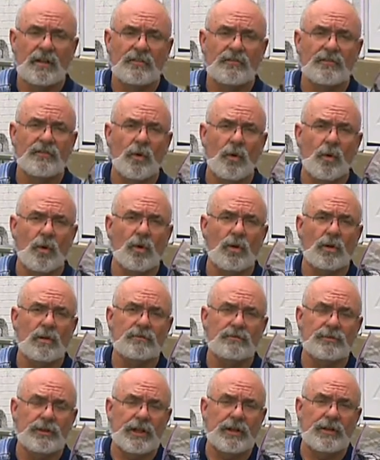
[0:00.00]
4
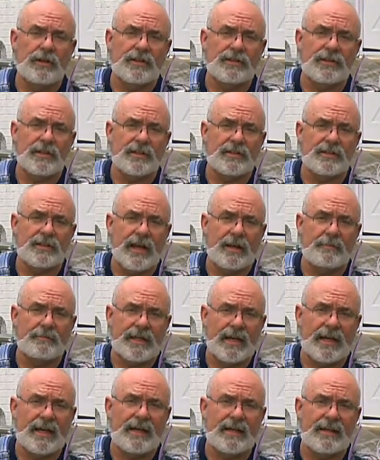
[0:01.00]
units at the same
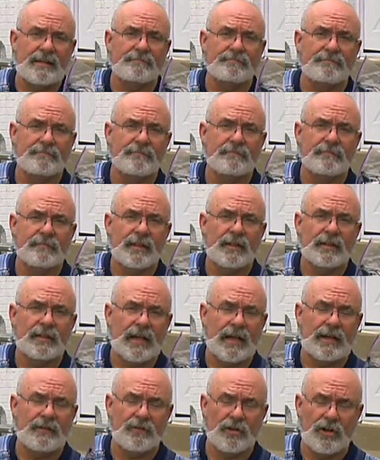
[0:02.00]
time,
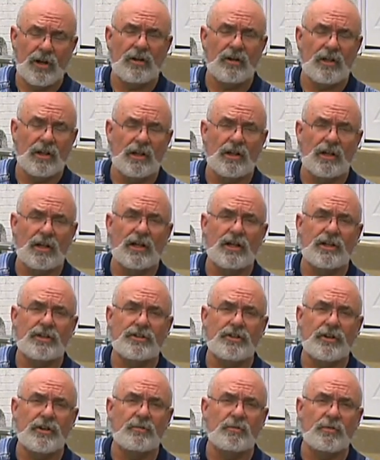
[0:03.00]
like gone to
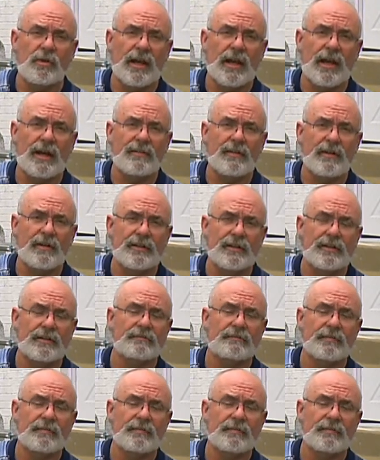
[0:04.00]
lunch or whatever, and the